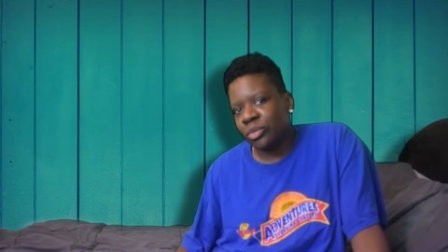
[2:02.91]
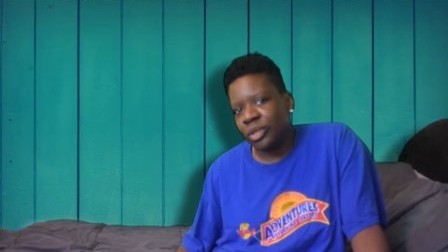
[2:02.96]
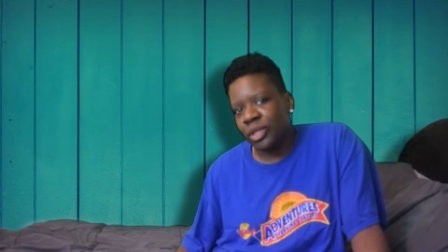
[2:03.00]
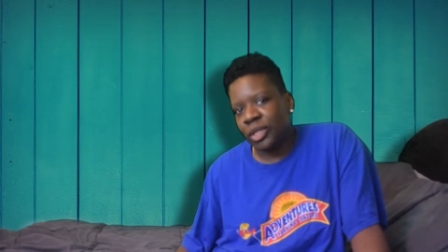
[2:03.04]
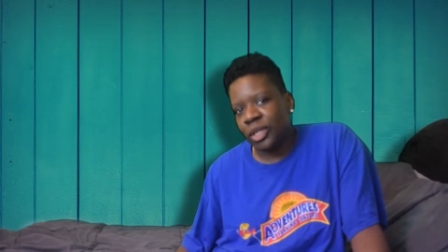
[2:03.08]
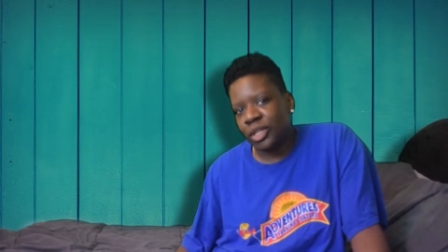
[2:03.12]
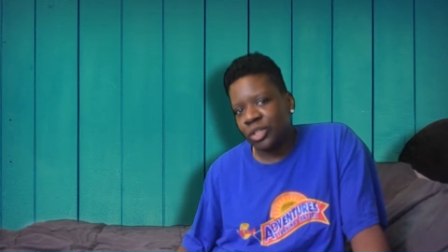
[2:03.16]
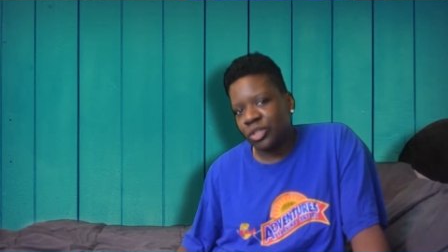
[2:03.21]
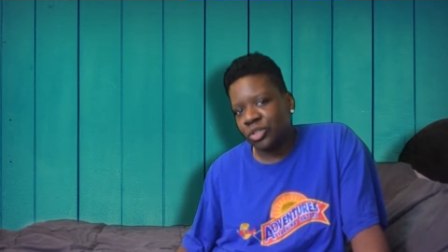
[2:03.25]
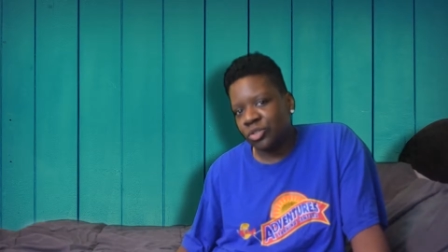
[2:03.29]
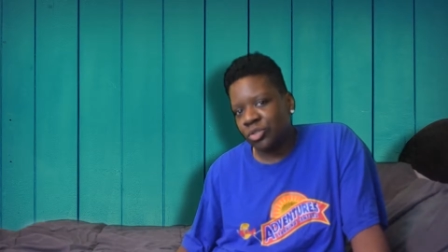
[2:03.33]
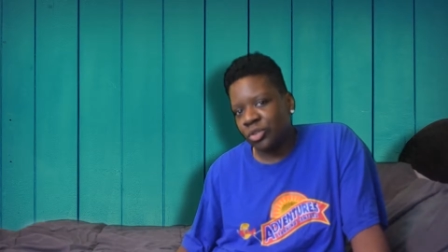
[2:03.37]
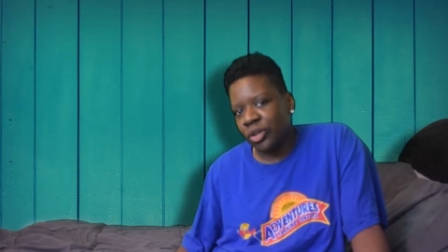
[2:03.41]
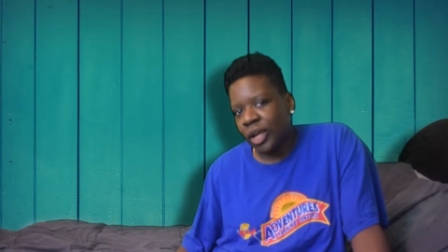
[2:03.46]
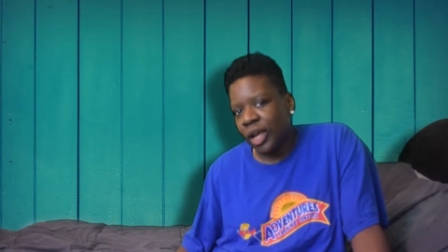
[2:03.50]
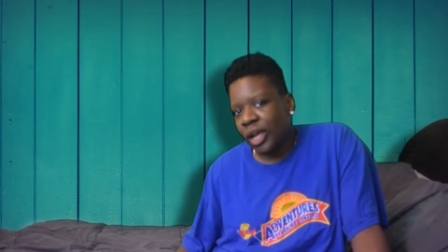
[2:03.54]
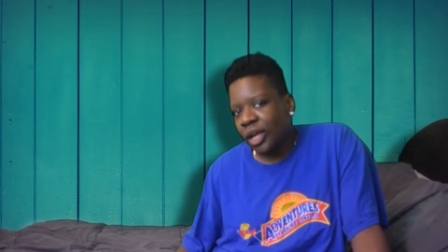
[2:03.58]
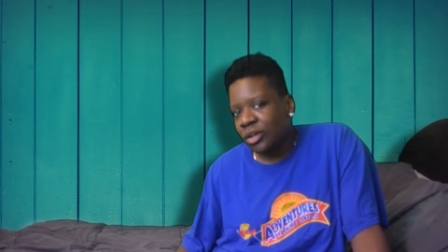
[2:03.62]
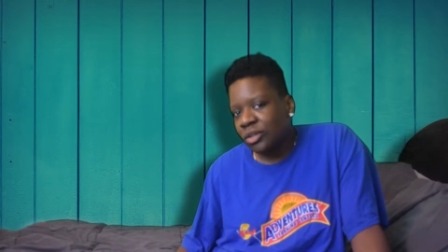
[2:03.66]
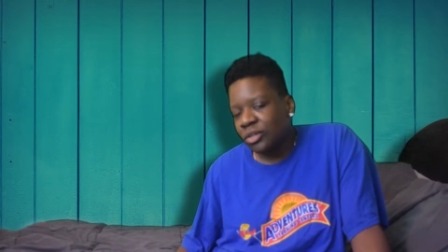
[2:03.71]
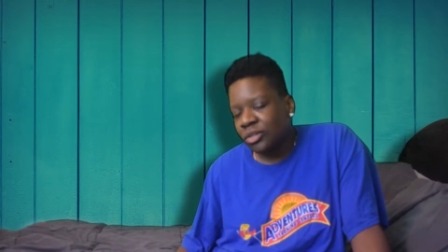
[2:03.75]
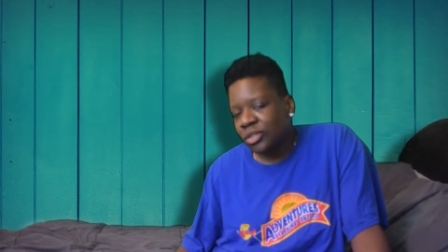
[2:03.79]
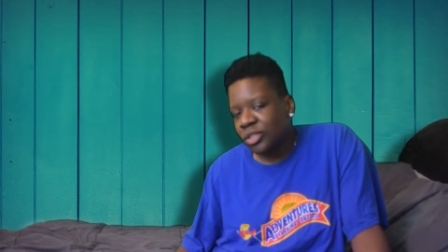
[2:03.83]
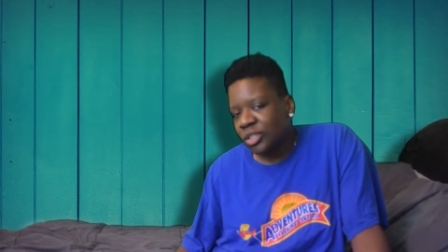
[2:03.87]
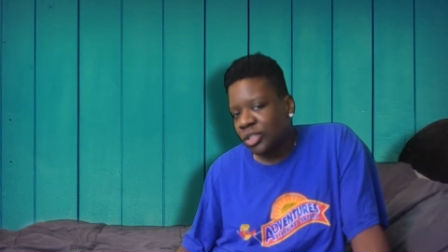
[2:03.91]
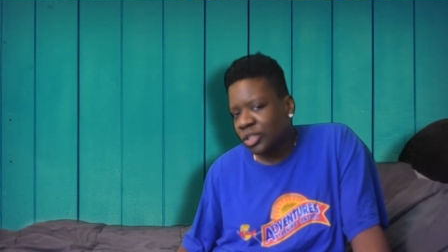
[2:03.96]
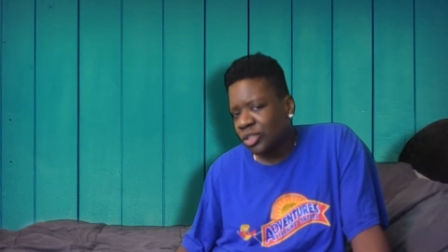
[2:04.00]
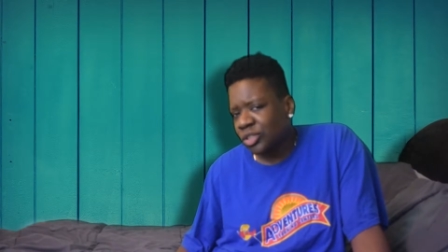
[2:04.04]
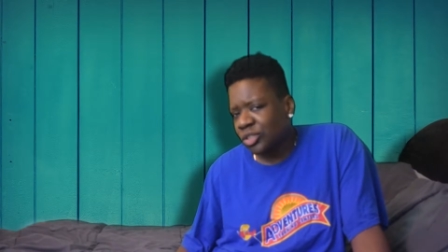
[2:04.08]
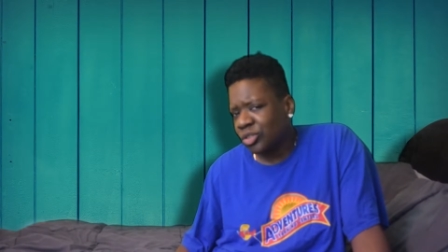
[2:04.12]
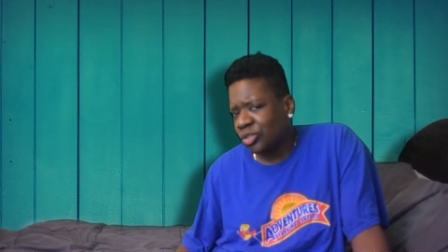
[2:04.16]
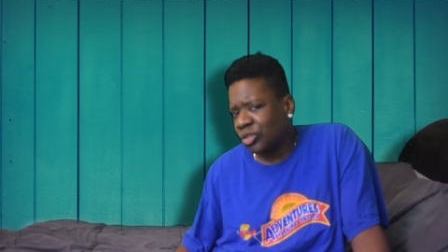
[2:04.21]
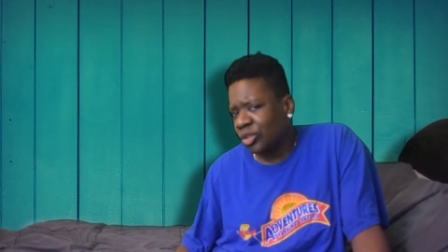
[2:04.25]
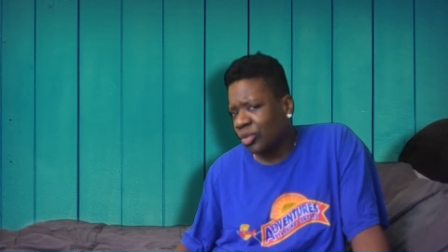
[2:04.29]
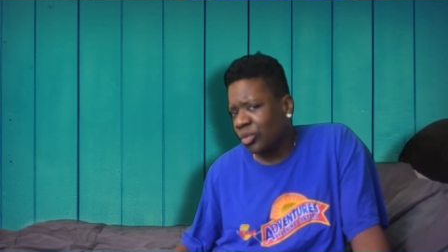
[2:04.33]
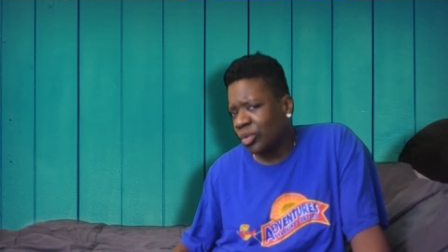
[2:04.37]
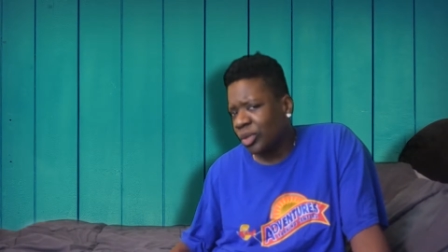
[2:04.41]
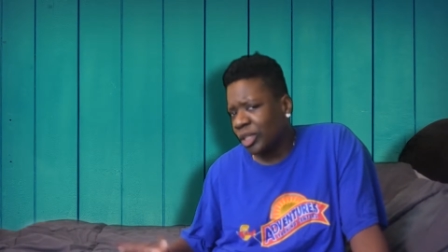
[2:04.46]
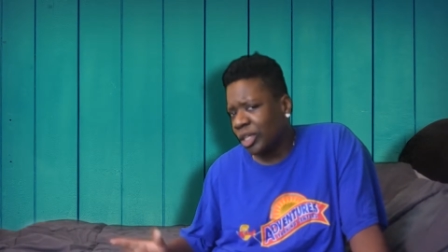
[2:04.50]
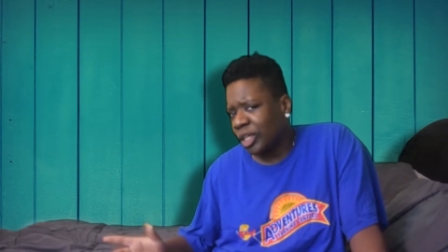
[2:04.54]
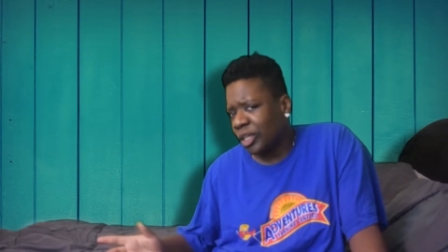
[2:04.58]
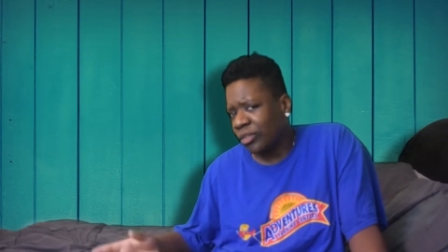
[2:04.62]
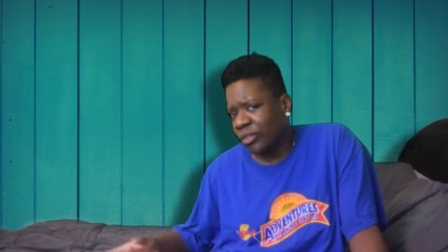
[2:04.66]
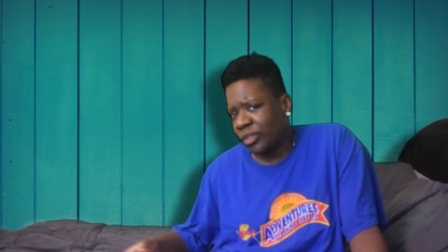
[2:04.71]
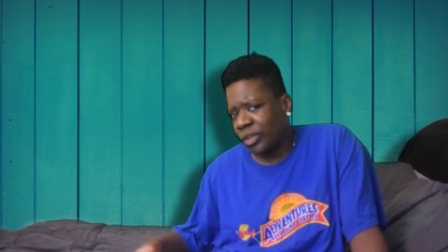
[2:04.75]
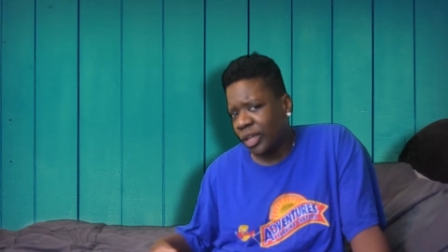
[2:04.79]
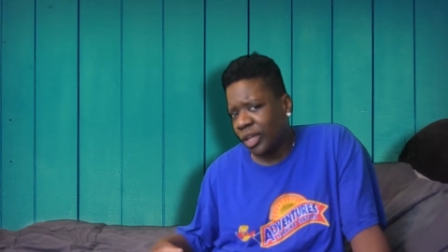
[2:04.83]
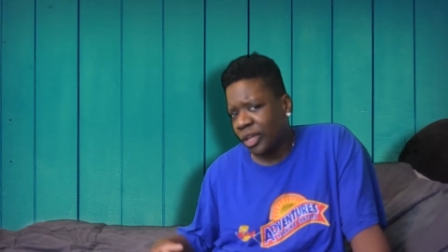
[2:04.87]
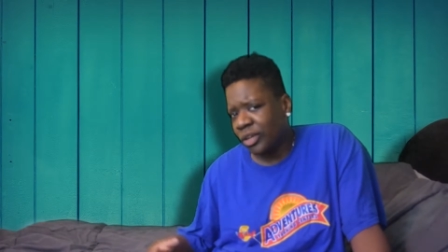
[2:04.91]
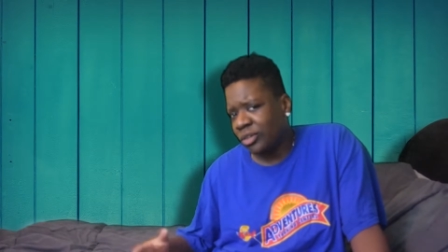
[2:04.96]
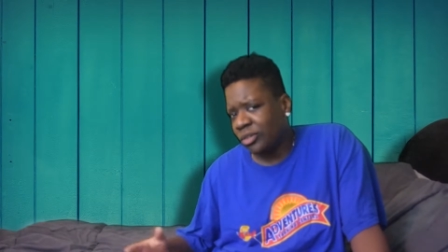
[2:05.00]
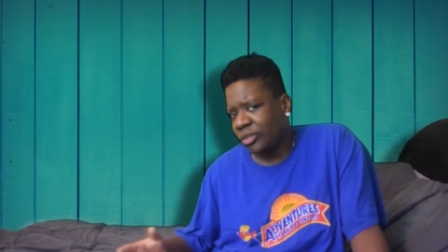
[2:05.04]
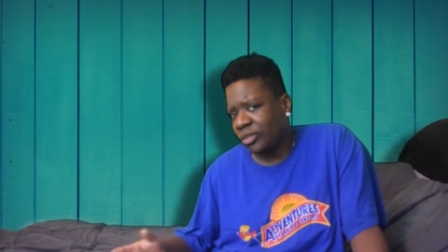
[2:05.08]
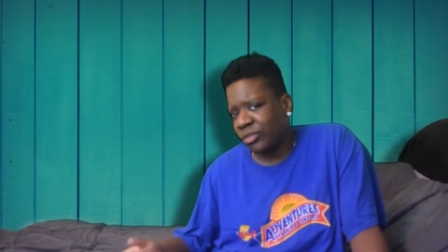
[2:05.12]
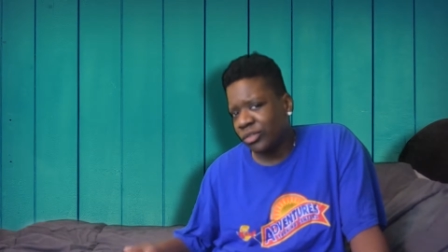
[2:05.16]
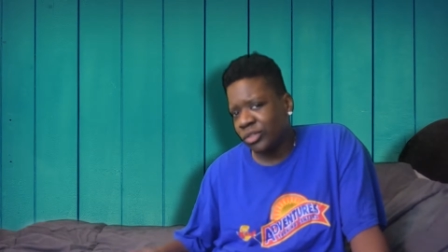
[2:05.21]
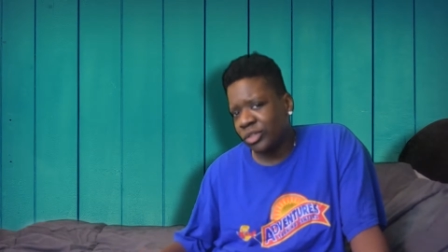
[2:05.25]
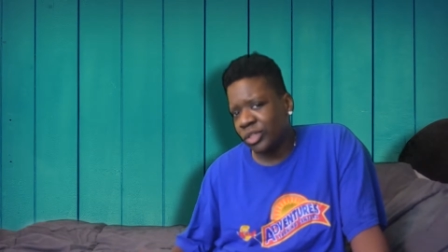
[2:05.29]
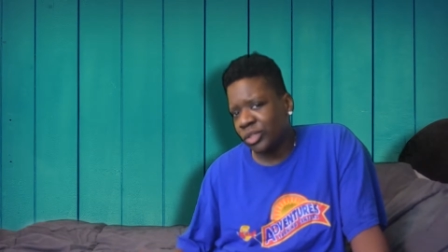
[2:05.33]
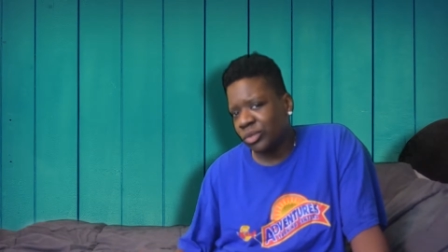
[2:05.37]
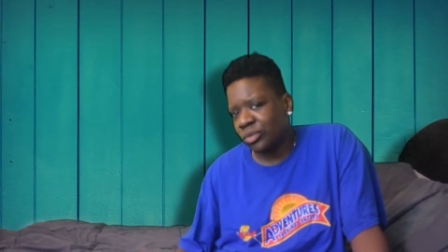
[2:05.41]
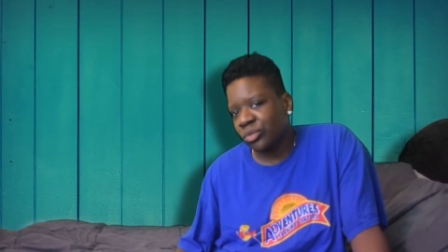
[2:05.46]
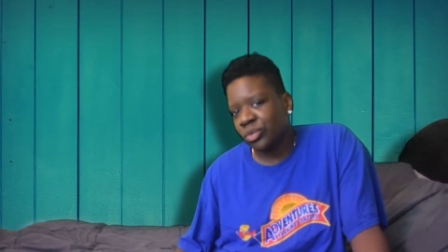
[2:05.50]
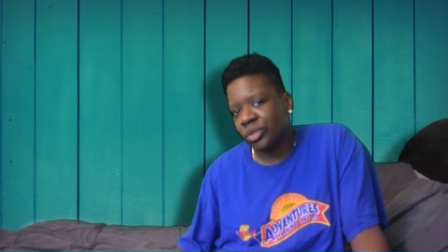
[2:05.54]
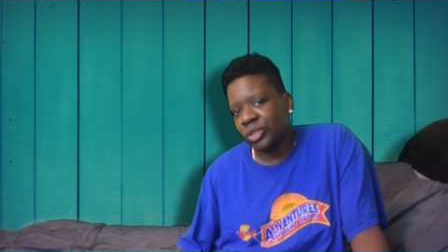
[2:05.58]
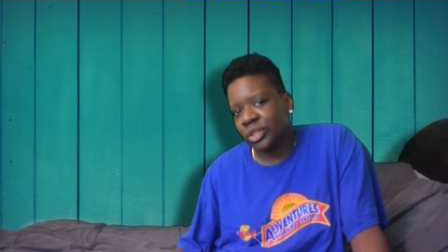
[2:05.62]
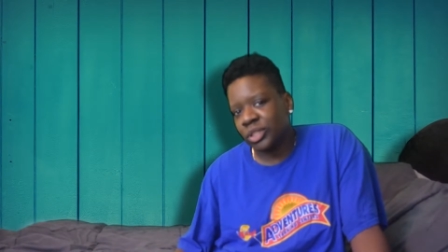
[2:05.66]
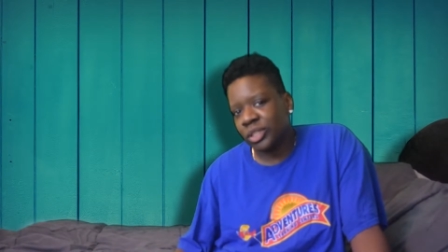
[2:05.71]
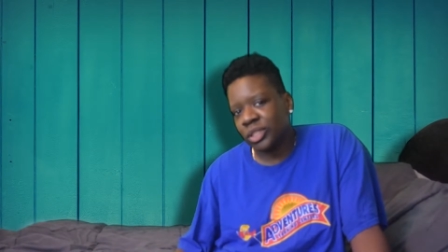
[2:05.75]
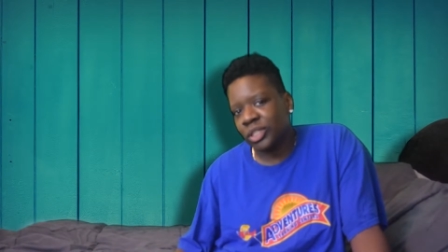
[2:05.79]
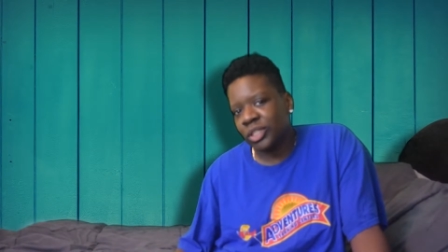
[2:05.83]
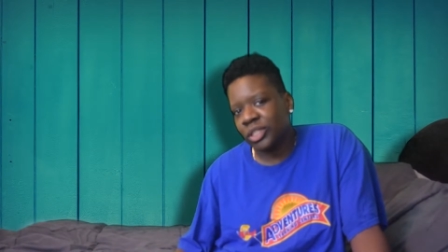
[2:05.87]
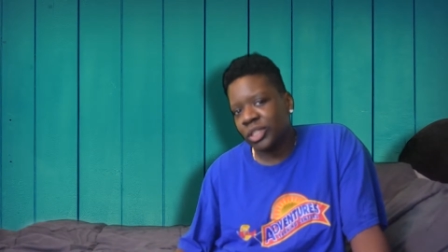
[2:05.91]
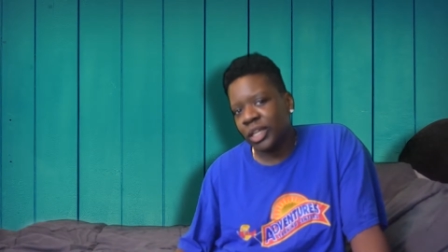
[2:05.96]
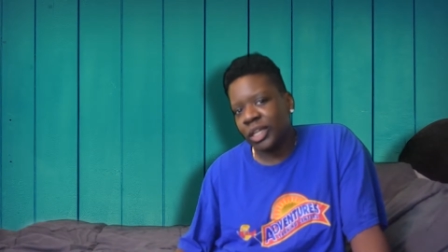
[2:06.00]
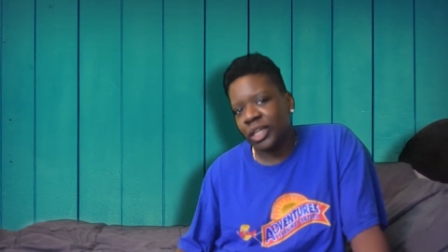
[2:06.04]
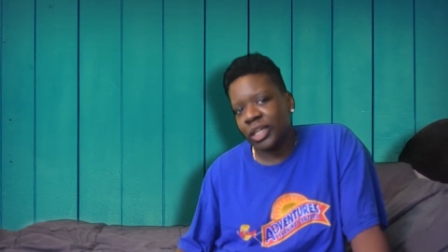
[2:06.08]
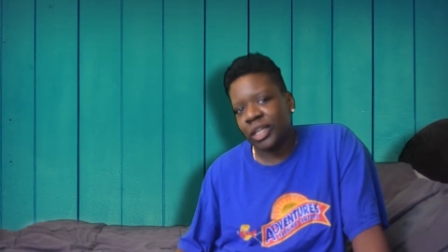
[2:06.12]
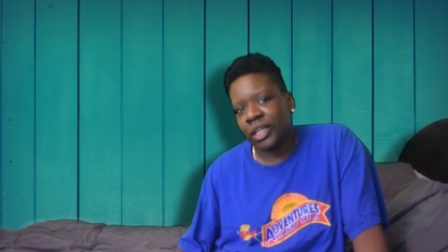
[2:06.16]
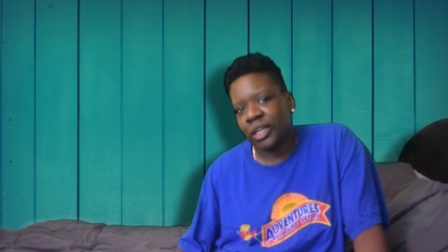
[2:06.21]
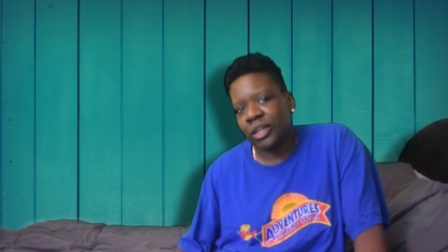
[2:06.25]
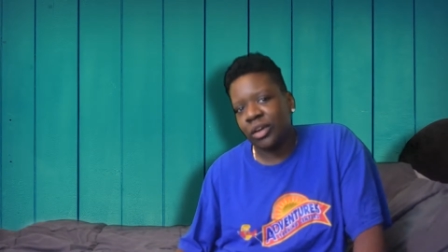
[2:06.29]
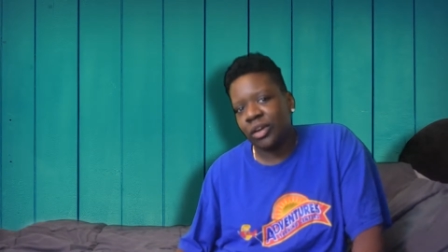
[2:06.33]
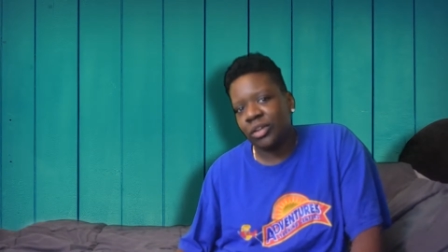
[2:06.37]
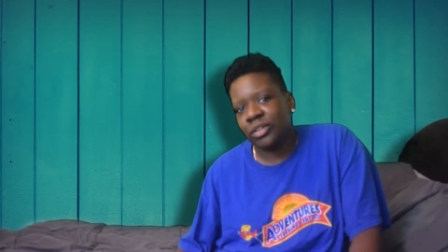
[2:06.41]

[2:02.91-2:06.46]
me at your house because you don't want to give it out, for some reason he's like,